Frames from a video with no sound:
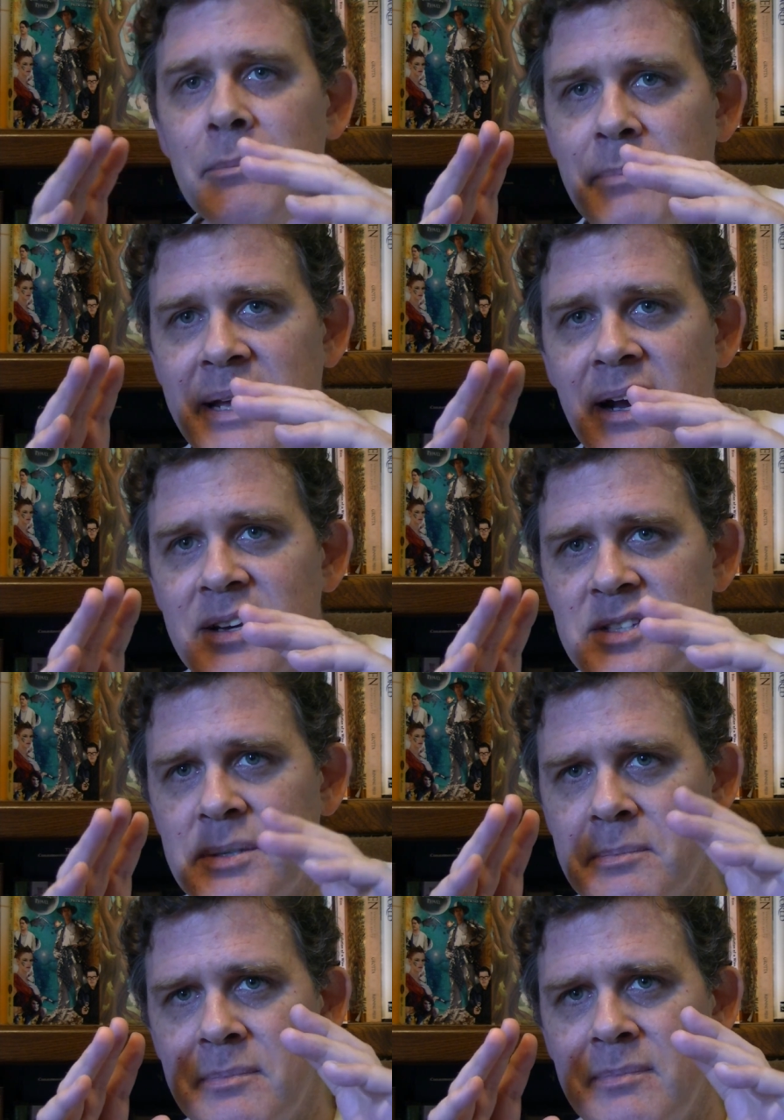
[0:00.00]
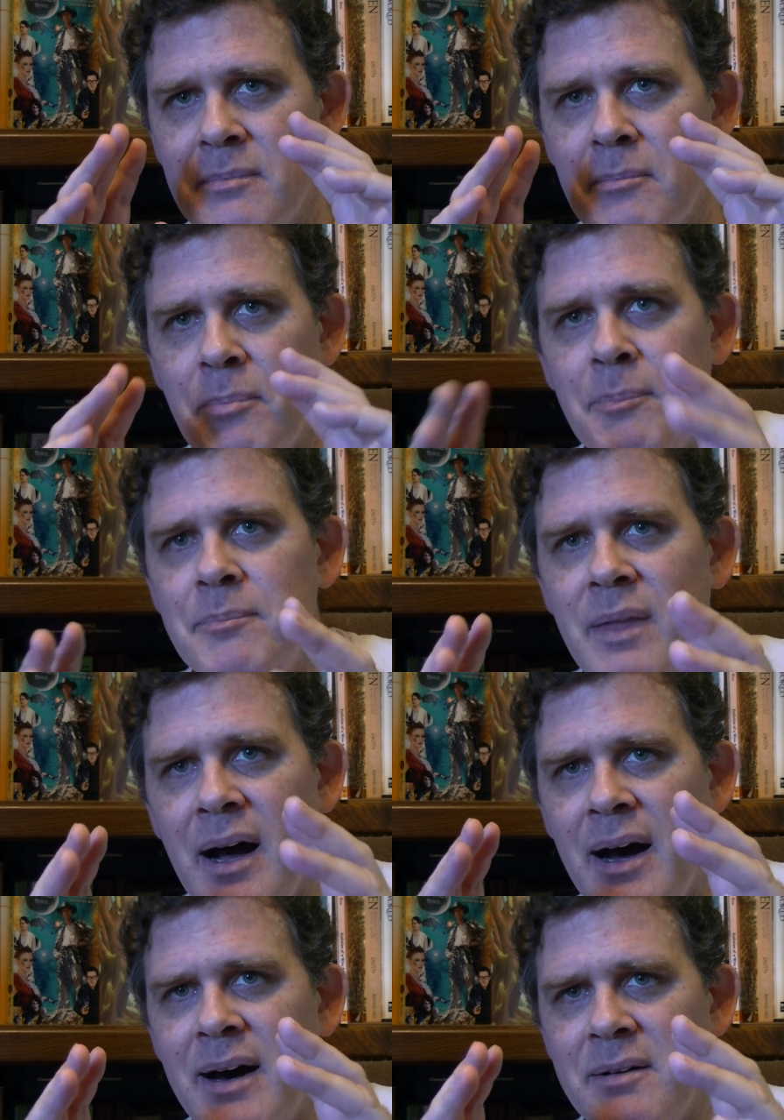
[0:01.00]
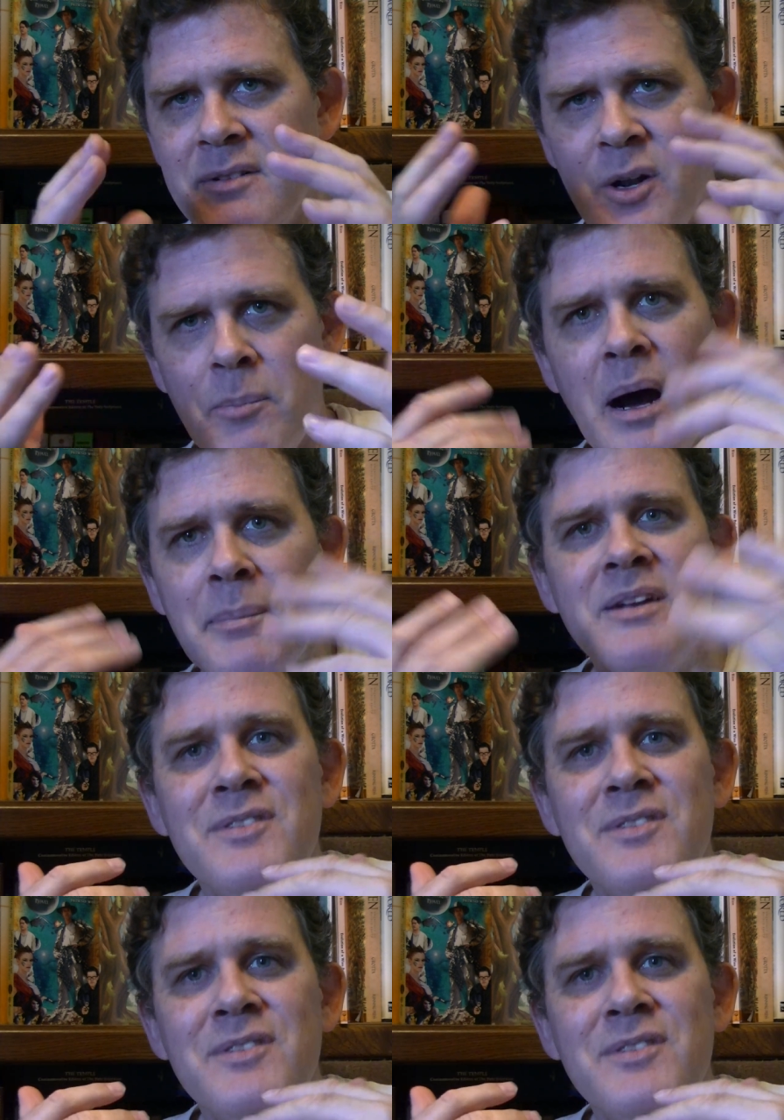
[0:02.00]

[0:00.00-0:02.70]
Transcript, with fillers: Because, uh, you know, Bob can